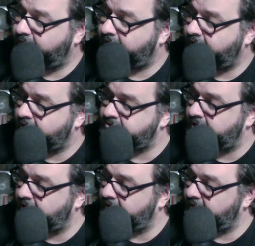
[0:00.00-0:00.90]
I ask
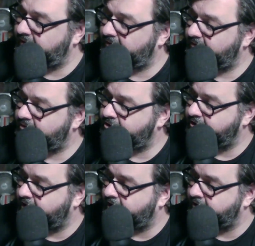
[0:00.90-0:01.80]
Anna. She
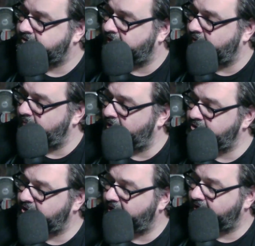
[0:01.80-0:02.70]
nods. I grab my
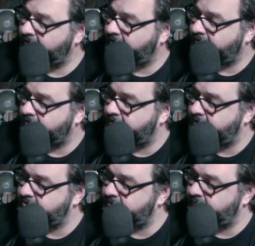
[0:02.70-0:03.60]
jacket and car
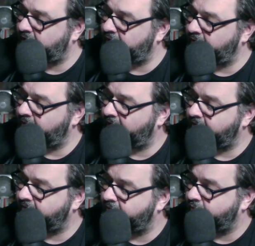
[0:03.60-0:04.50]
keys and follow her out
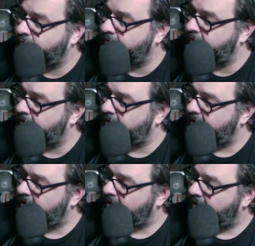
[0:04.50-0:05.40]
of the door.
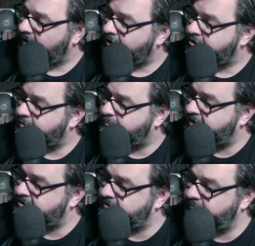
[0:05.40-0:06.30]
She
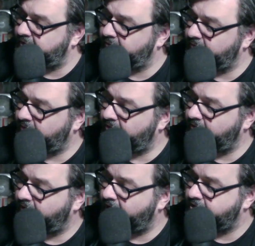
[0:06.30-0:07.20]
peeks at me through long
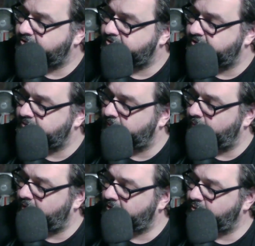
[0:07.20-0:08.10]
lashes as we
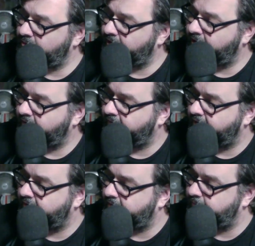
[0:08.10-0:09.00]
walk toward the
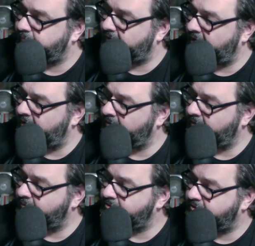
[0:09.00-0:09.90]
elevator, and her
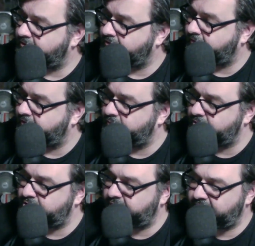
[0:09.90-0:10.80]
lips curl into a
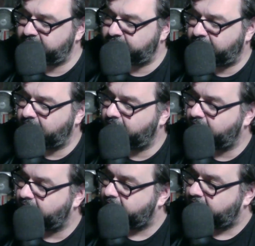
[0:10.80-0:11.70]
shy smile.
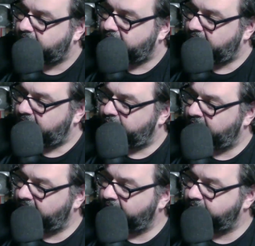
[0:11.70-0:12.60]
My
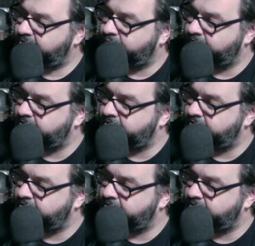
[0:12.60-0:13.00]
lips twitch in